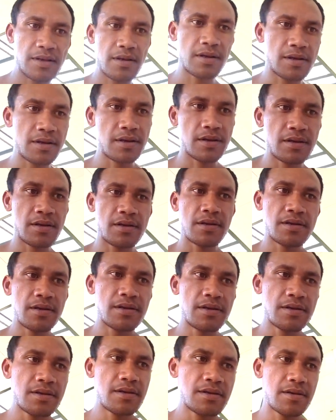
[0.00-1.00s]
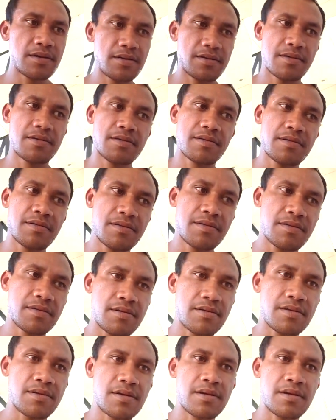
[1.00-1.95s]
(no one is talking)